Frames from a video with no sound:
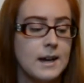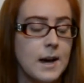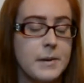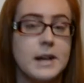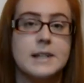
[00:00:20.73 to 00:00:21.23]

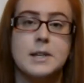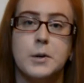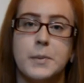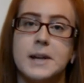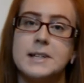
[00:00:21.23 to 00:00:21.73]
I mean, it's
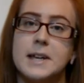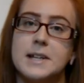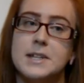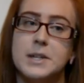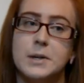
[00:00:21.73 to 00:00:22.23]
open because I
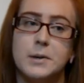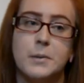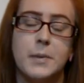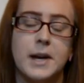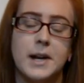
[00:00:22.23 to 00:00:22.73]
had to
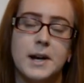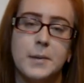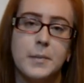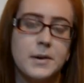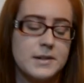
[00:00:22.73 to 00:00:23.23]
pick it
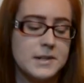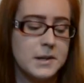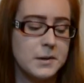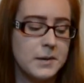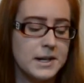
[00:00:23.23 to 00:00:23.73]
up,
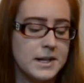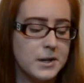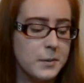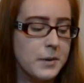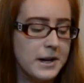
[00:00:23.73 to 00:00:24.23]
so I did
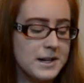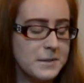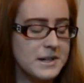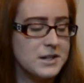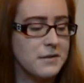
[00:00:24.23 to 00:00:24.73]
open it to
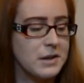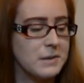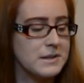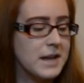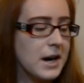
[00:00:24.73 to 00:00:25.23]
make sure everything
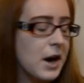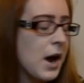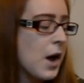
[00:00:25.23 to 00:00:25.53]
was there.